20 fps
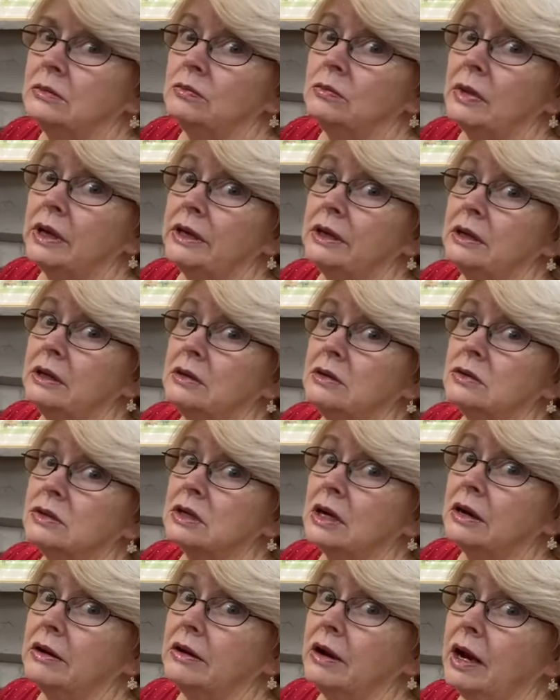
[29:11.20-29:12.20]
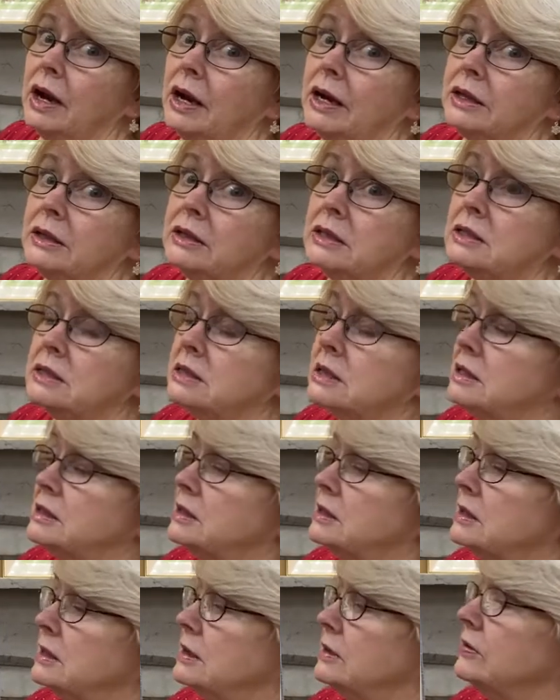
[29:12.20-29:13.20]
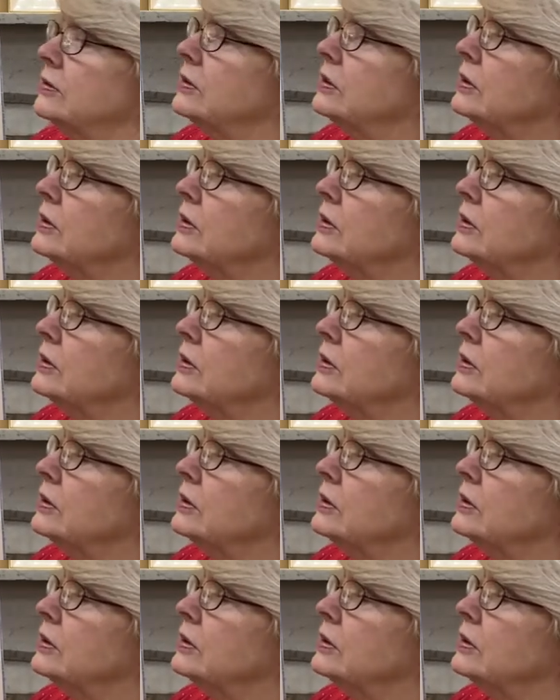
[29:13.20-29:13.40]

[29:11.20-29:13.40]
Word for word: My ears are highly sensitive,